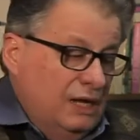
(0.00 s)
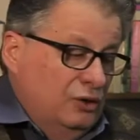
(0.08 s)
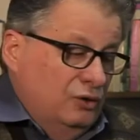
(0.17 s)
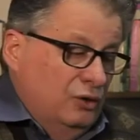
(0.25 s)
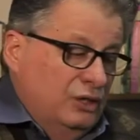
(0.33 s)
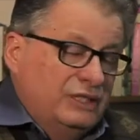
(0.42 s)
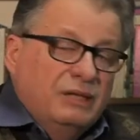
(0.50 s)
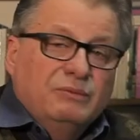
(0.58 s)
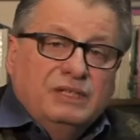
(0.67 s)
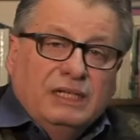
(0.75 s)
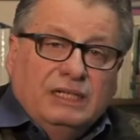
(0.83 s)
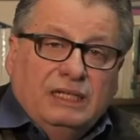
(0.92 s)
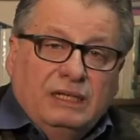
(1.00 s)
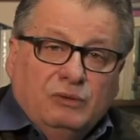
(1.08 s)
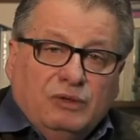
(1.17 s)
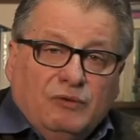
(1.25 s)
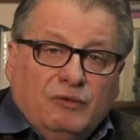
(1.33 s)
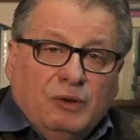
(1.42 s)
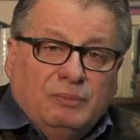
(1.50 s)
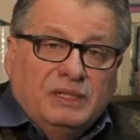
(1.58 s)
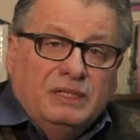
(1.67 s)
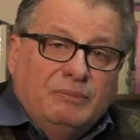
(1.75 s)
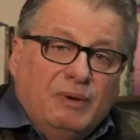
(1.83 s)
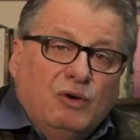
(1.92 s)
Here we have his major
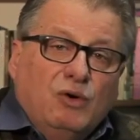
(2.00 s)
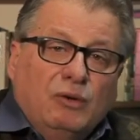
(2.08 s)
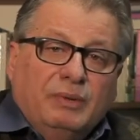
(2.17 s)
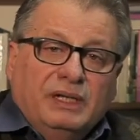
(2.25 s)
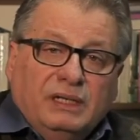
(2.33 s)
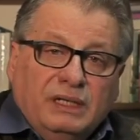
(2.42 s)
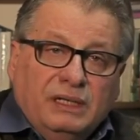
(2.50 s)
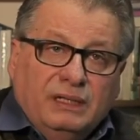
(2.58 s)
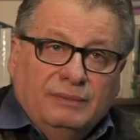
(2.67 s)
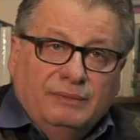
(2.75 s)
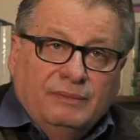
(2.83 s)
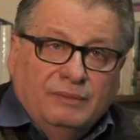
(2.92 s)
work on the revolution